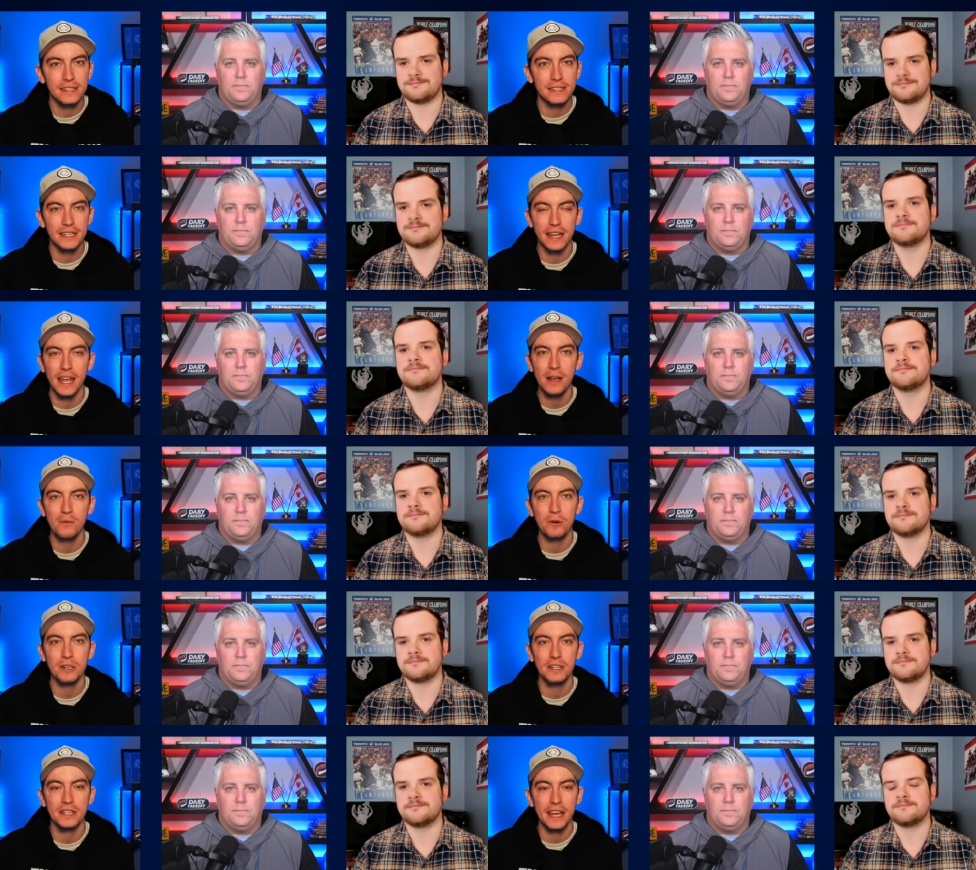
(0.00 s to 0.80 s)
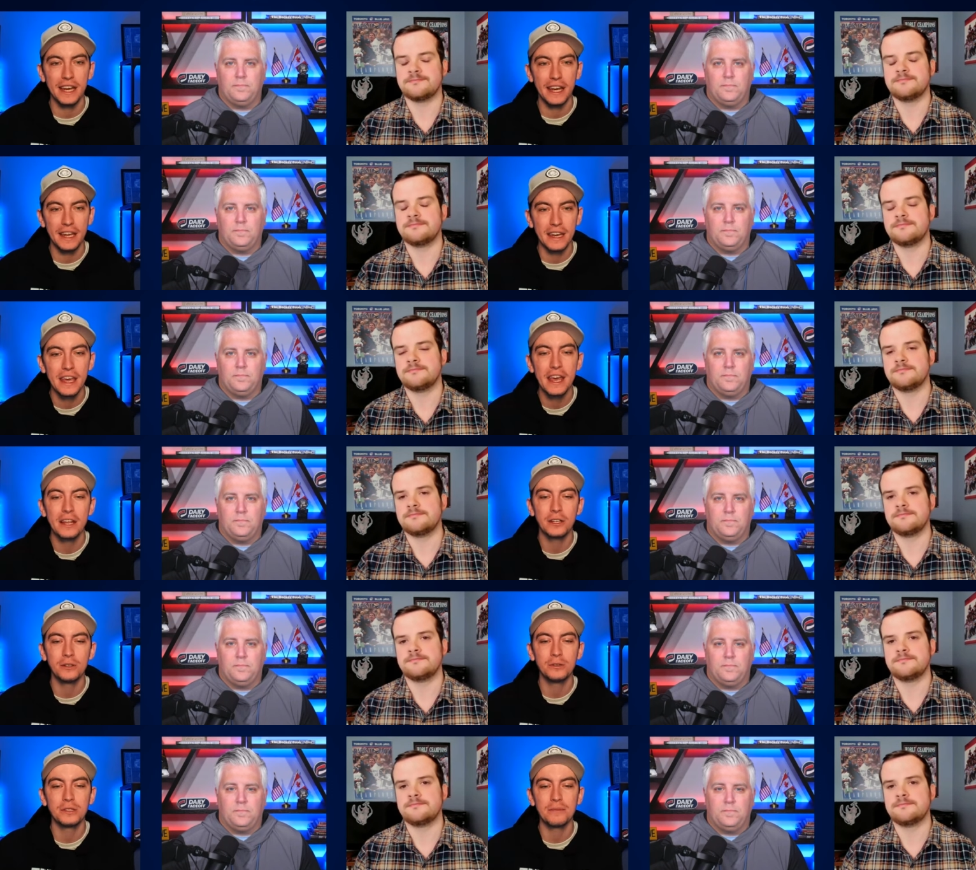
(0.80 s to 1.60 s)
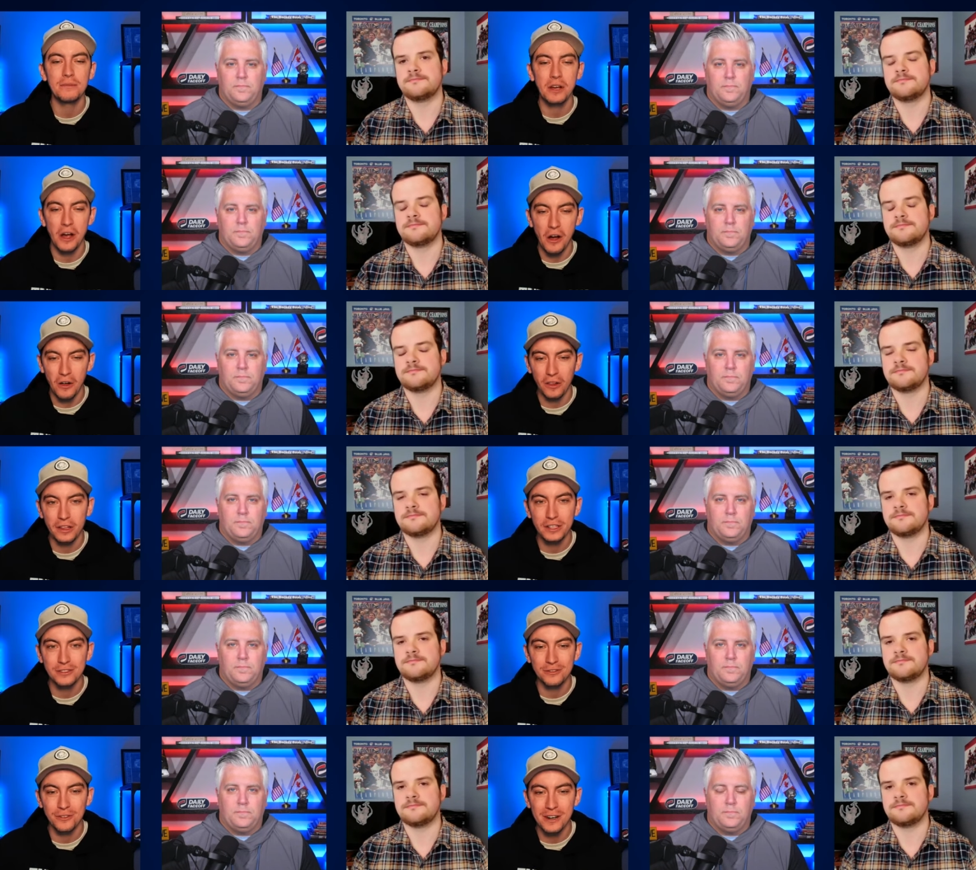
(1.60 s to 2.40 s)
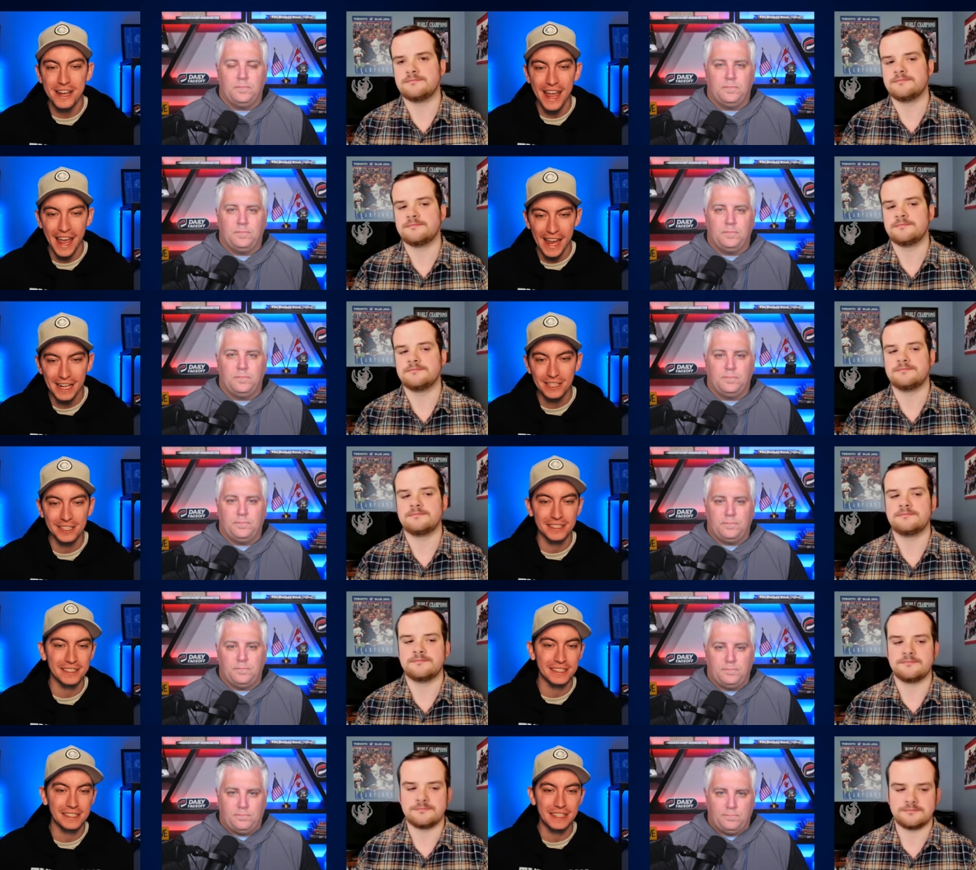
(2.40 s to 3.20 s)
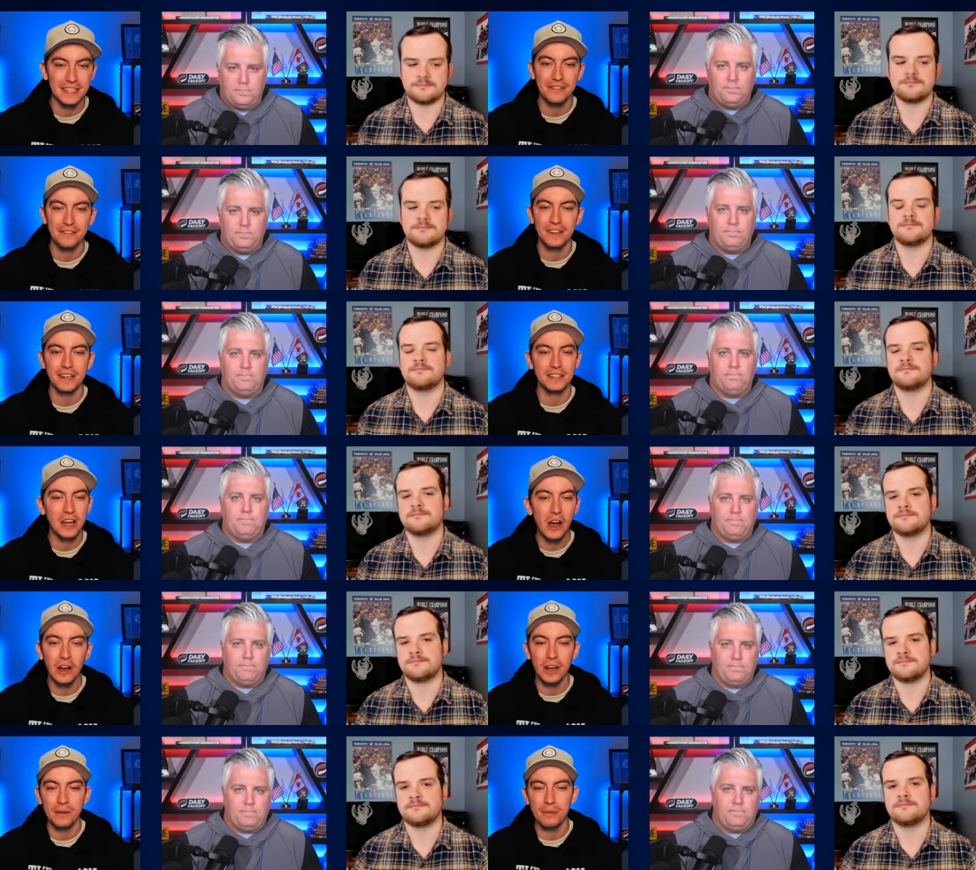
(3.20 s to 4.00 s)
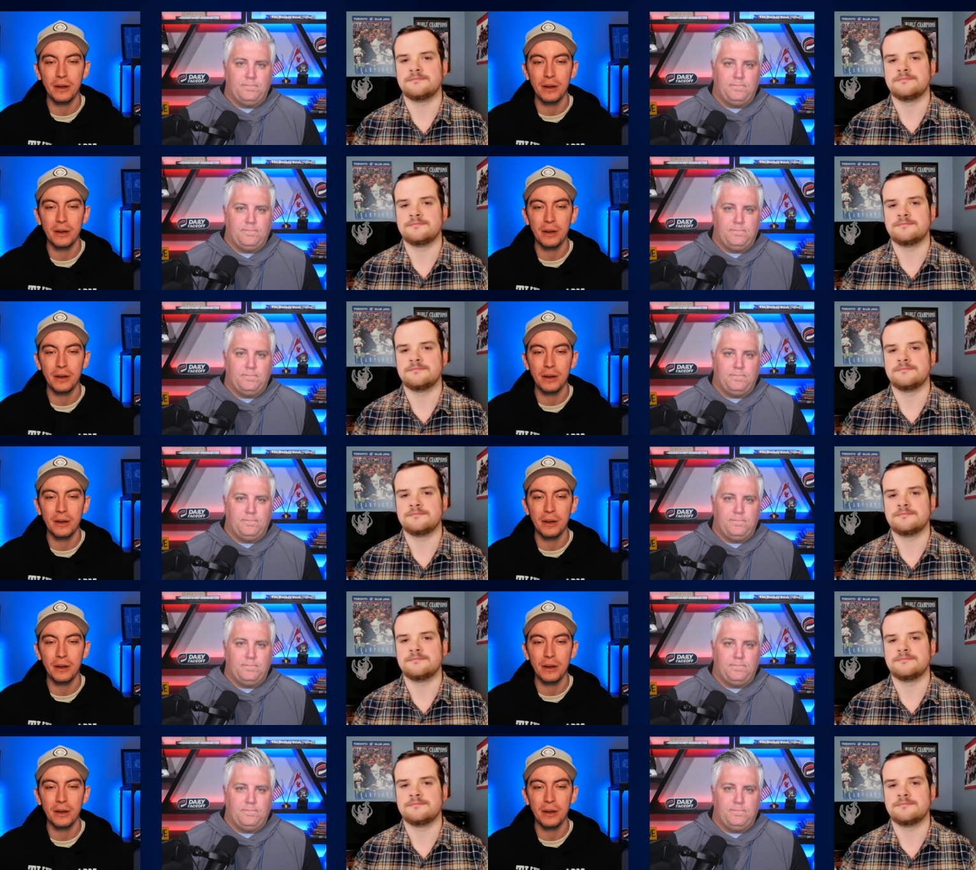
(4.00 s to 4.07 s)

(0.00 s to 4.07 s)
Speaker 1: And today we're digging in to some college free agents, Steven, and talking